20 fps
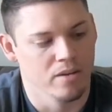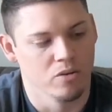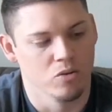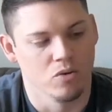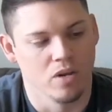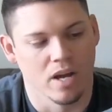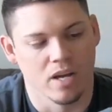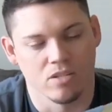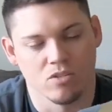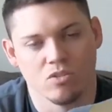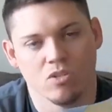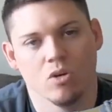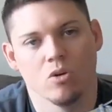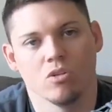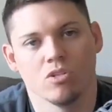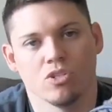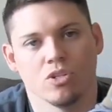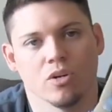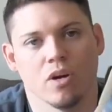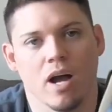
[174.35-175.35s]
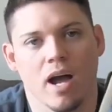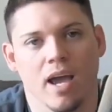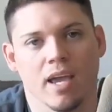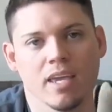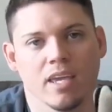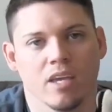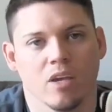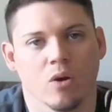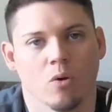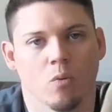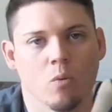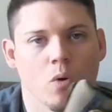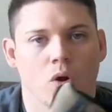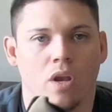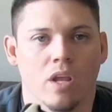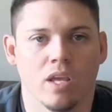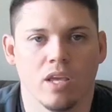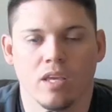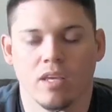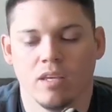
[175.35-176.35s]
You guys know as you're hiking or
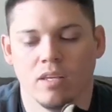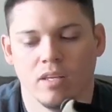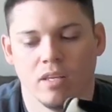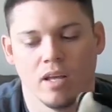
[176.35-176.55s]
running,